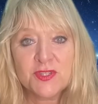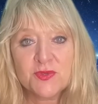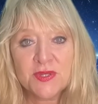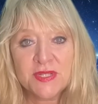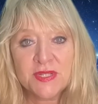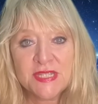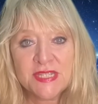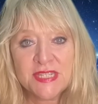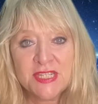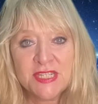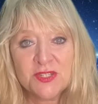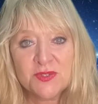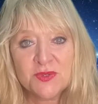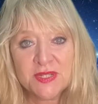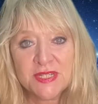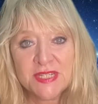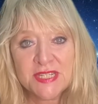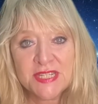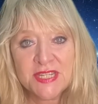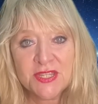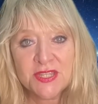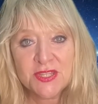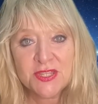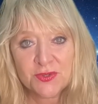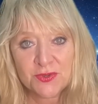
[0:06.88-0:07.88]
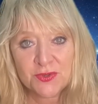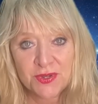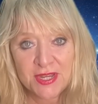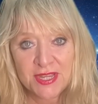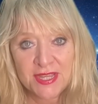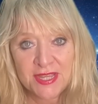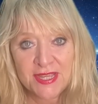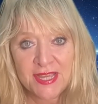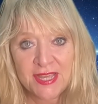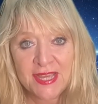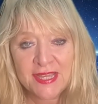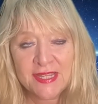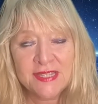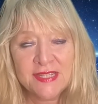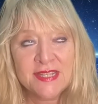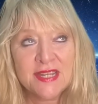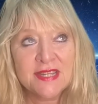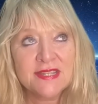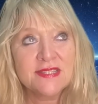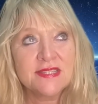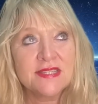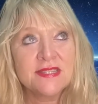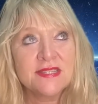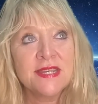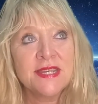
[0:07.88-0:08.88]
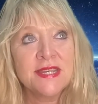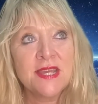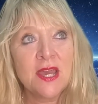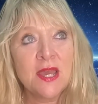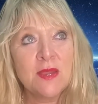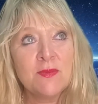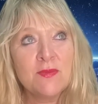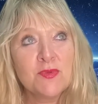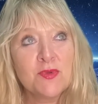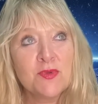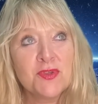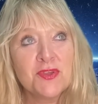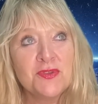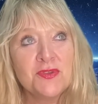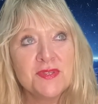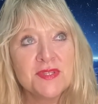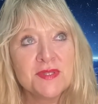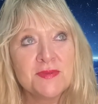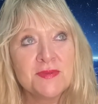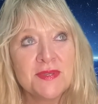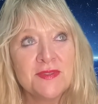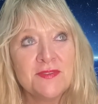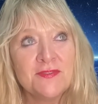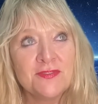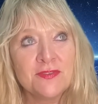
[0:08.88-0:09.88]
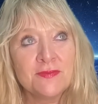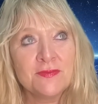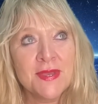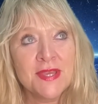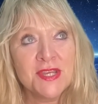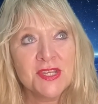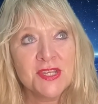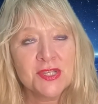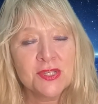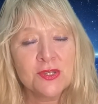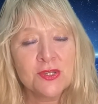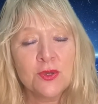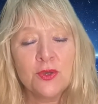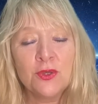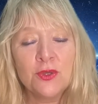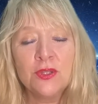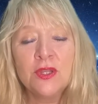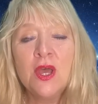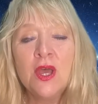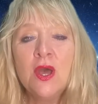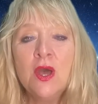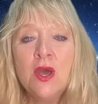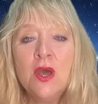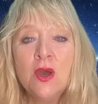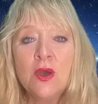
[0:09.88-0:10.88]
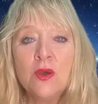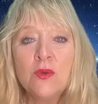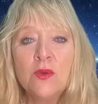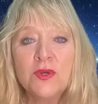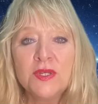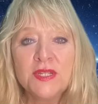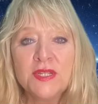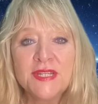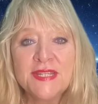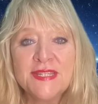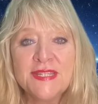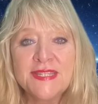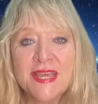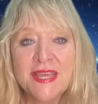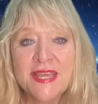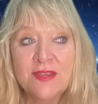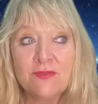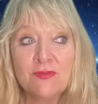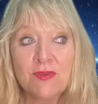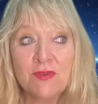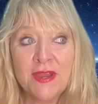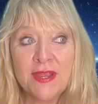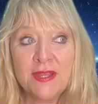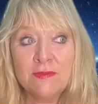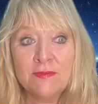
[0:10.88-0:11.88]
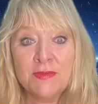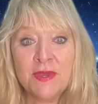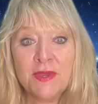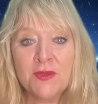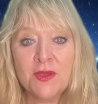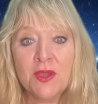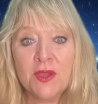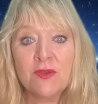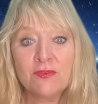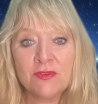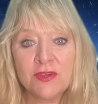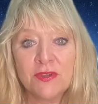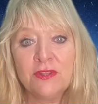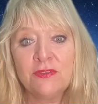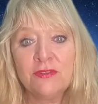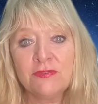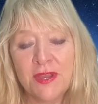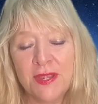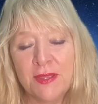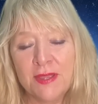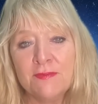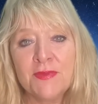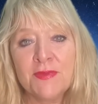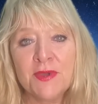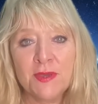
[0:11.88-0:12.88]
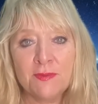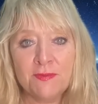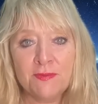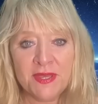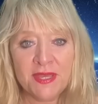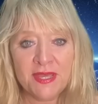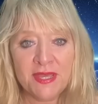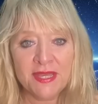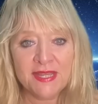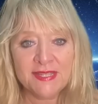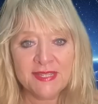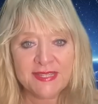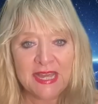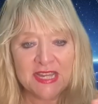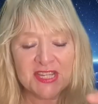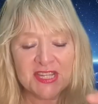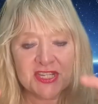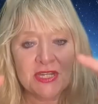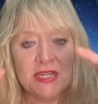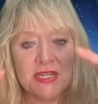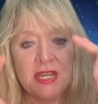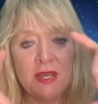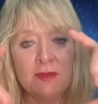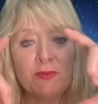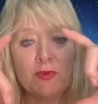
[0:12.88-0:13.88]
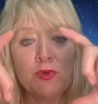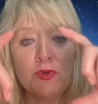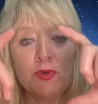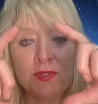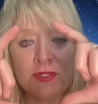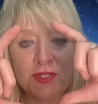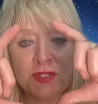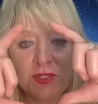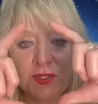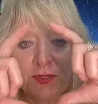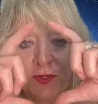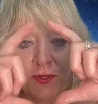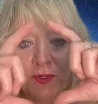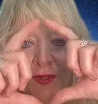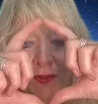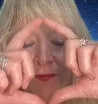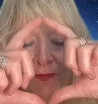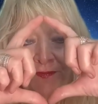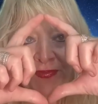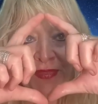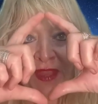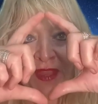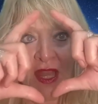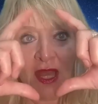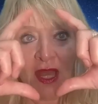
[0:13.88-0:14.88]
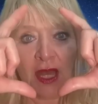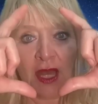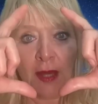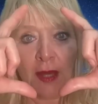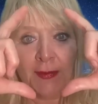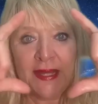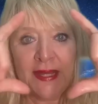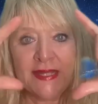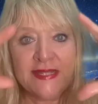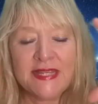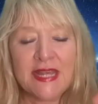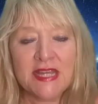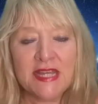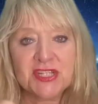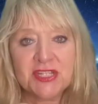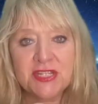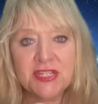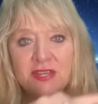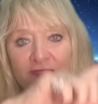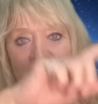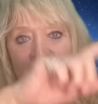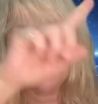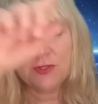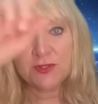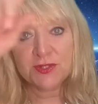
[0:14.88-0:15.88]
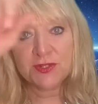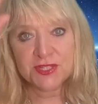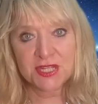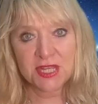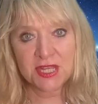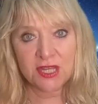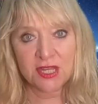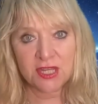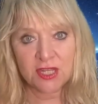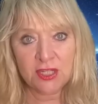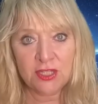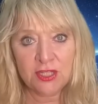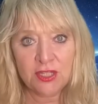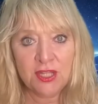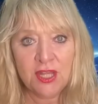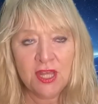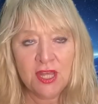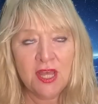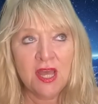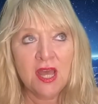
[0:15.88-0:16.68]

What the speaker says: 2023. And yesterday I brought you some information on what is a rainbow, a real rainbow being. It's actually a portal. It's actually a full circle.